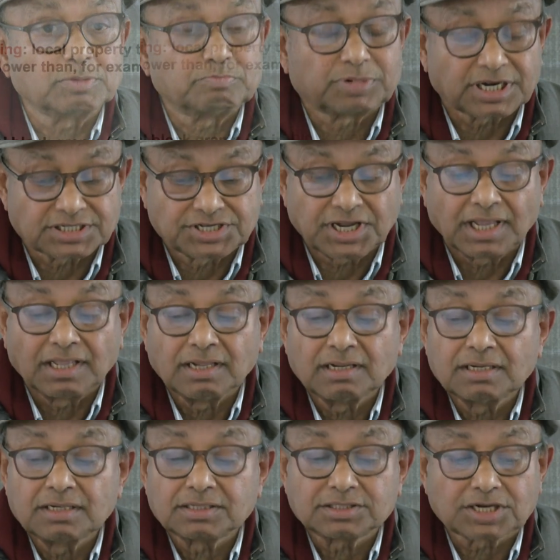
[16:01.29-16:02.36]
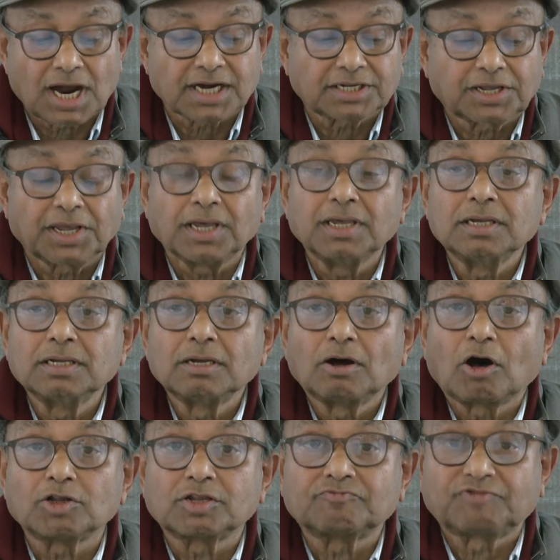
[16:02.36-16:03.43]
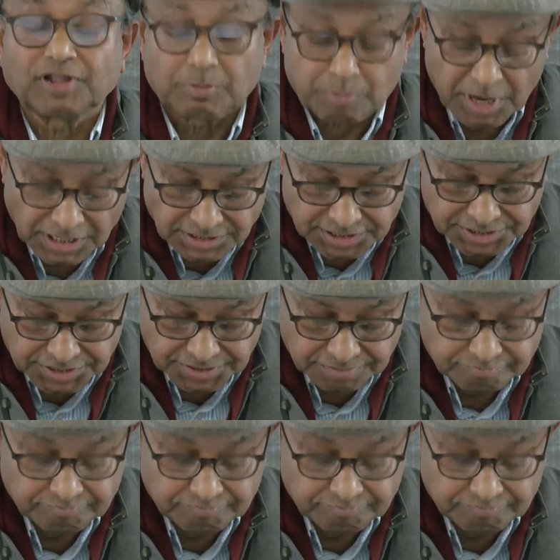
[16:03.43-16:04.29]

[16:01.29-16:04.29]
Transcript: Brazil, Turkey, or the Philippines.